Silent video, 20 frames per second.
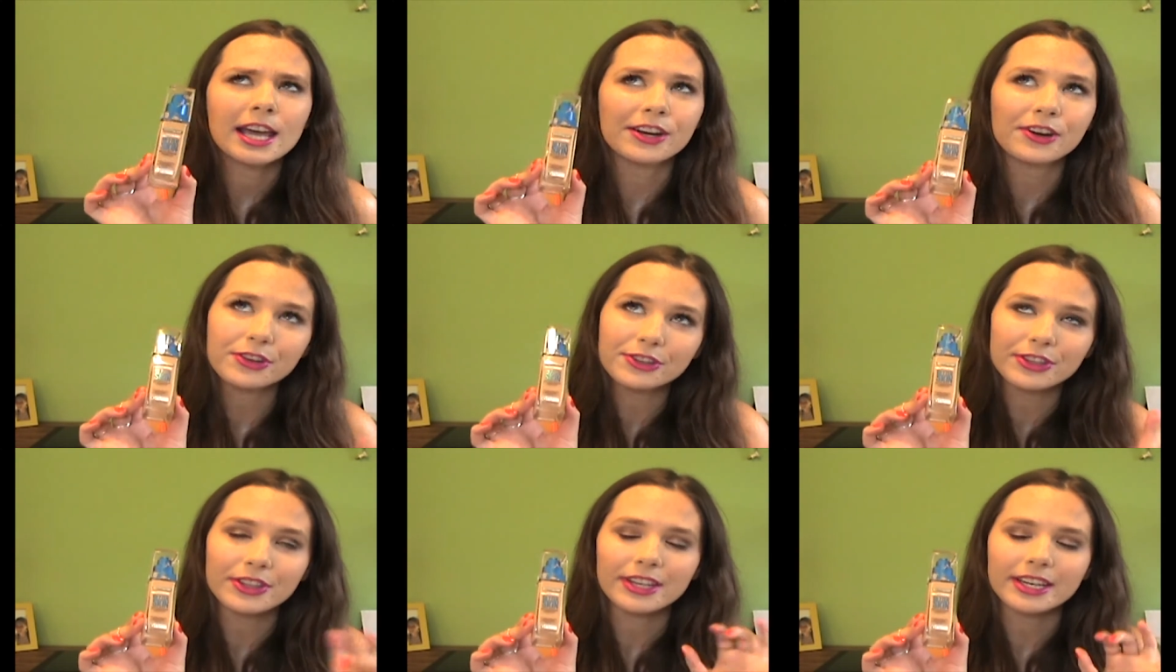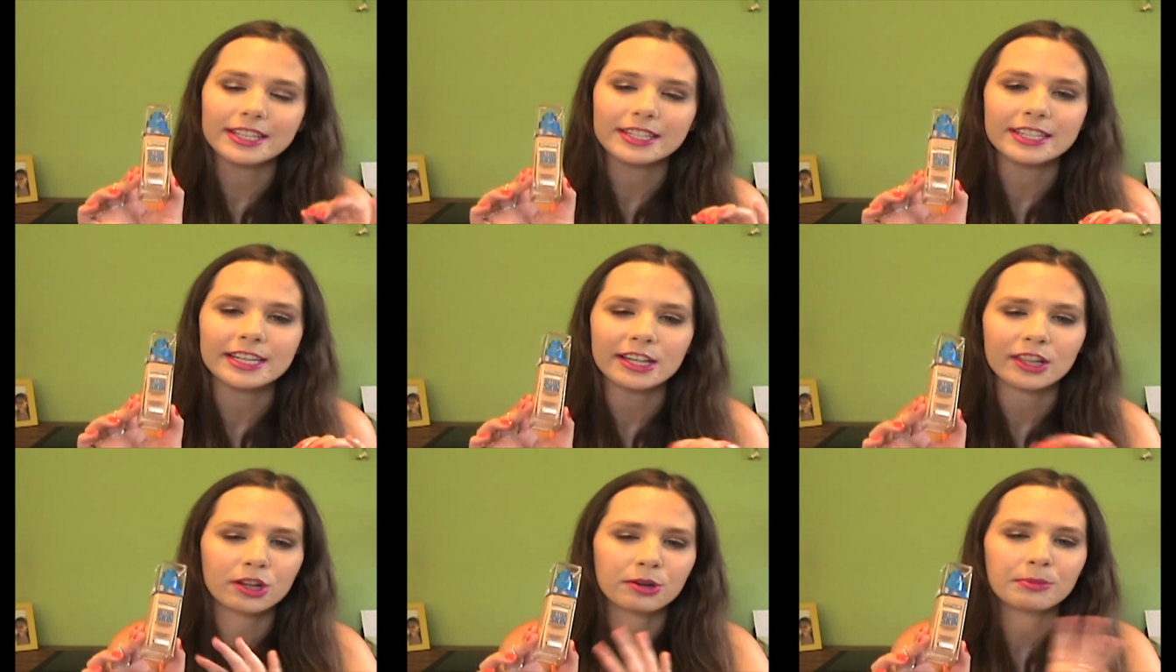and also the
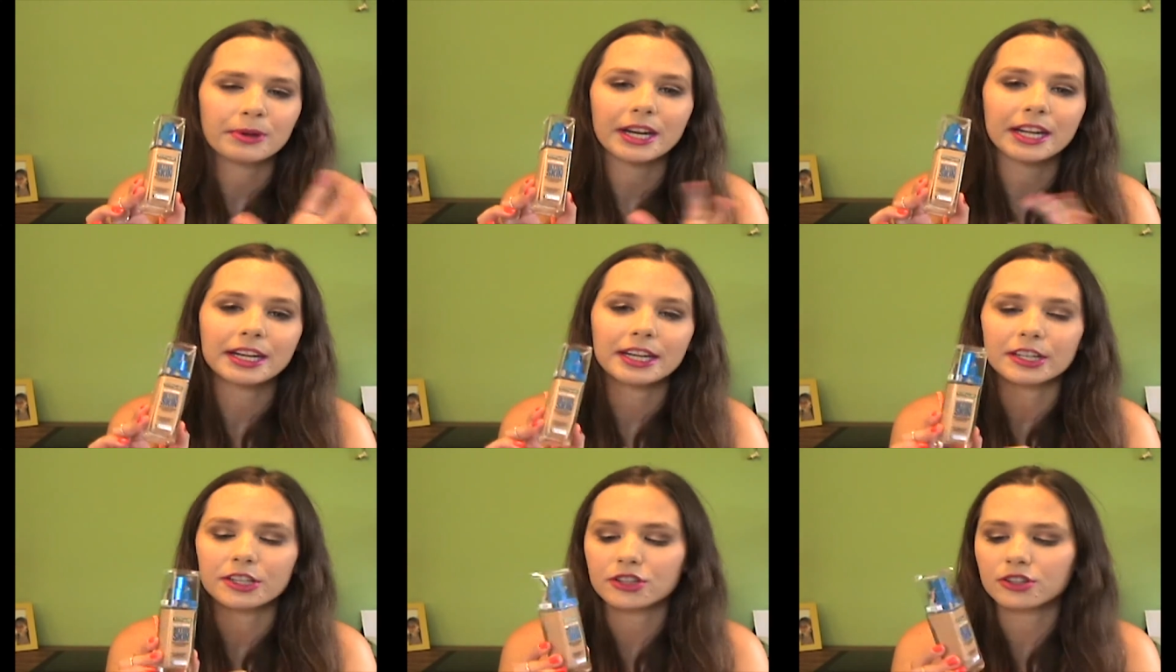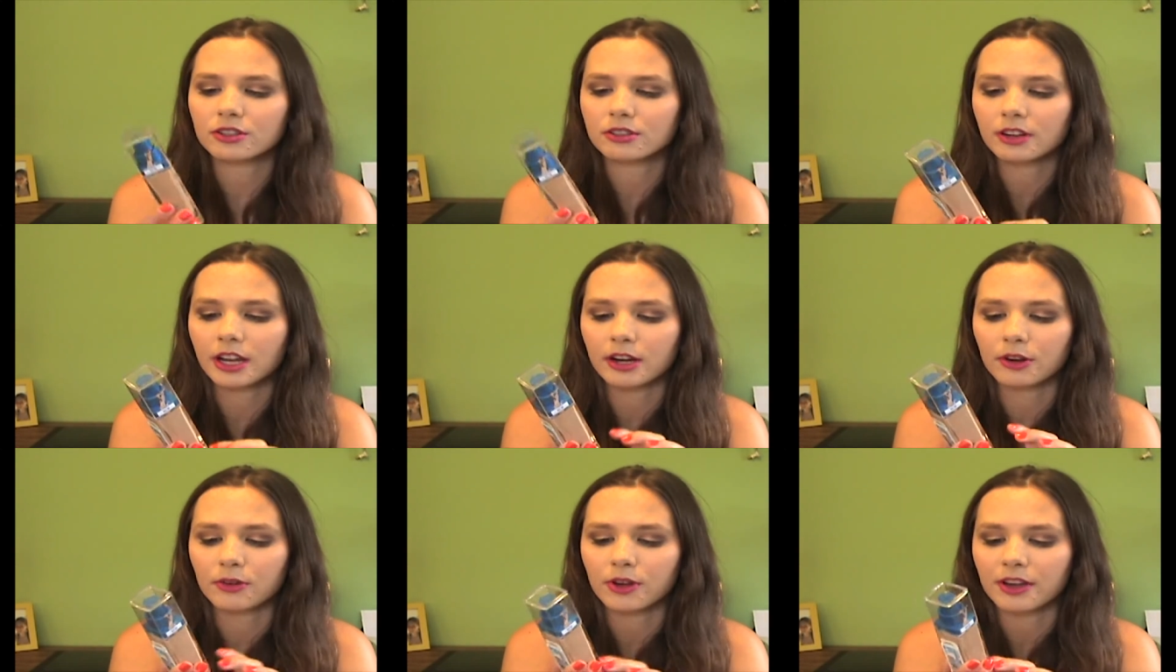concealer, but I don't
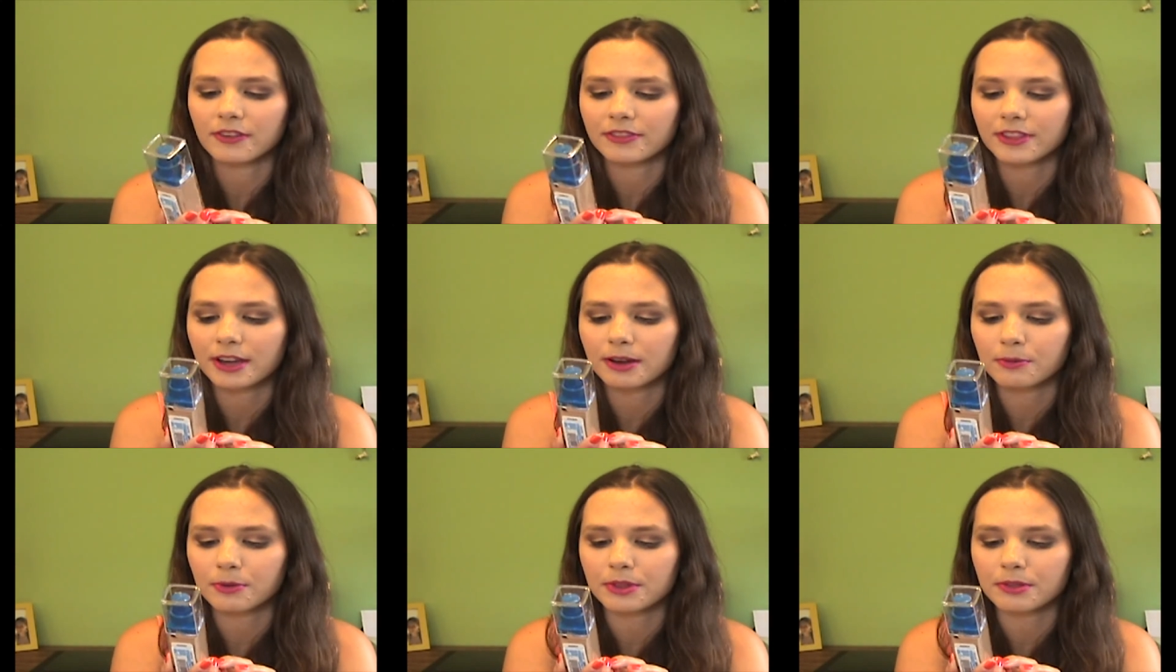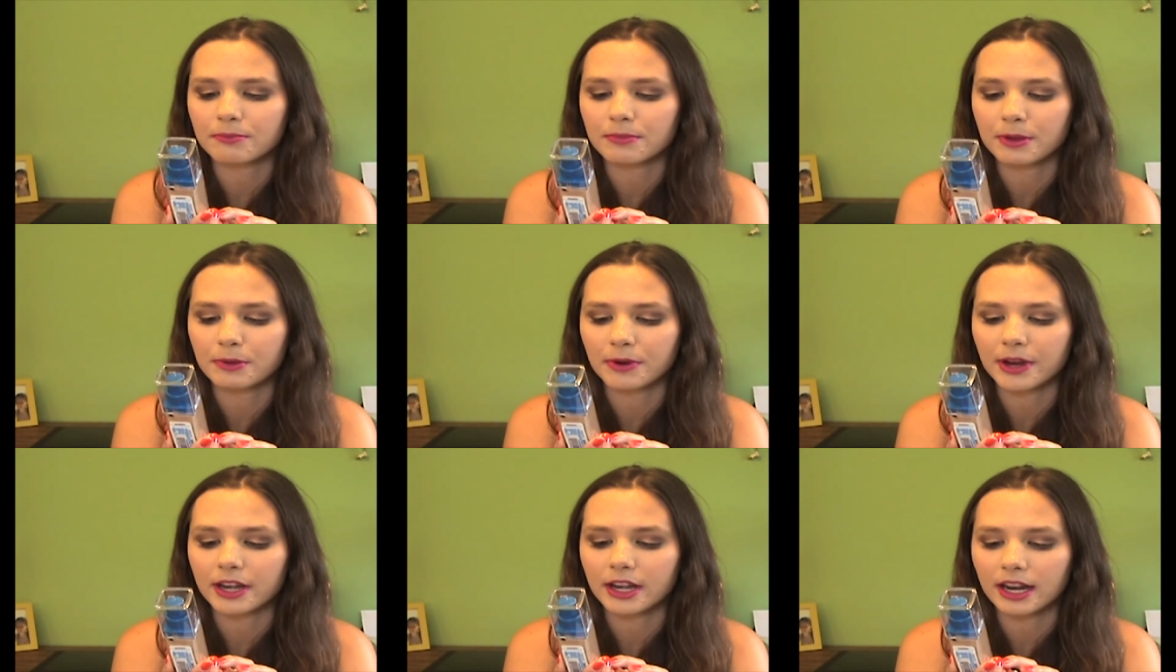have that with
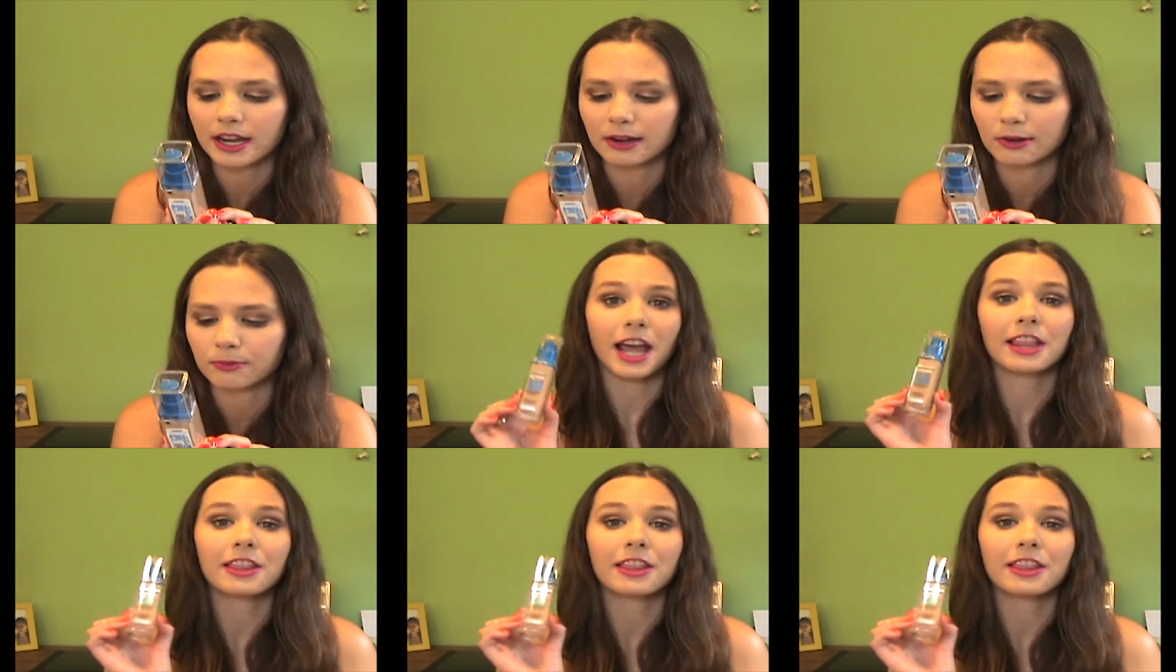me right now.